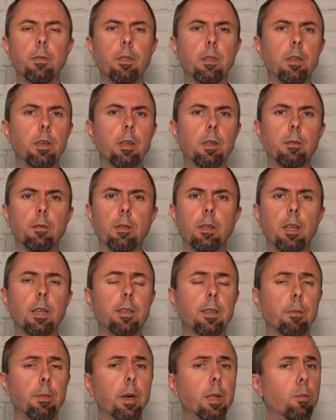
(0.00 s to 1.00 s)

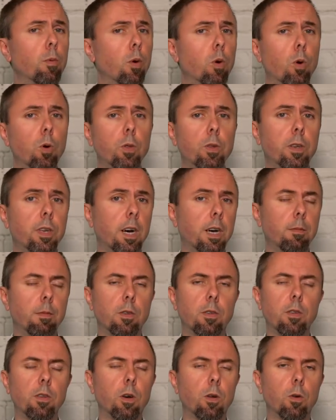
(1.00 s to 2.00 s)
it's available all the time.
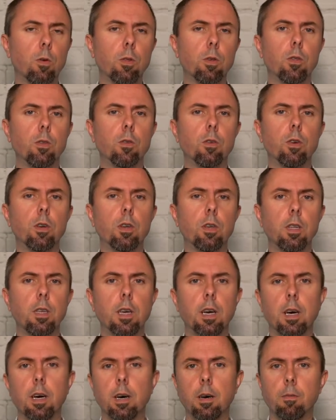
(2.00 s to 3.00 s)
It's not only during
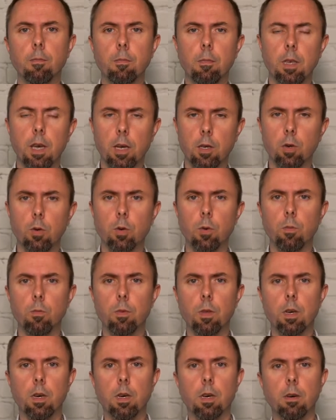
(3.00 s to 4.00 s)
the actual
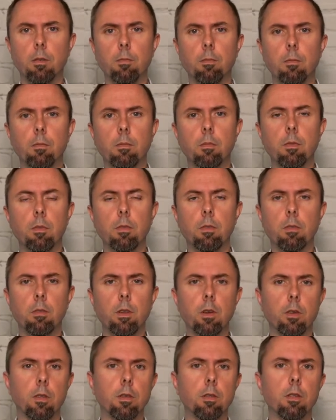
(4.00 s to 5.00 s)

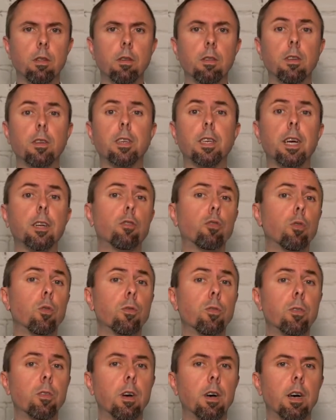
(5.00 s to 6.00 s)
the
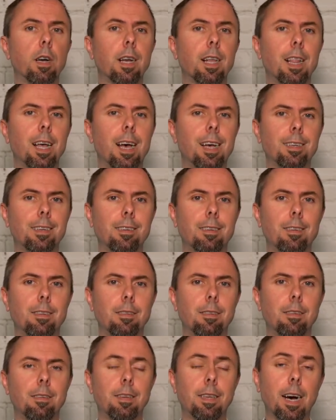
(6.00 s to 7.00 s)
scheduled class
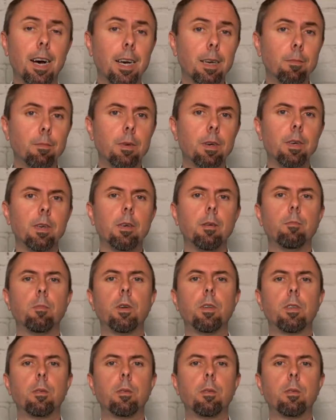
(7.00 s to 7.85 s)
time, but it's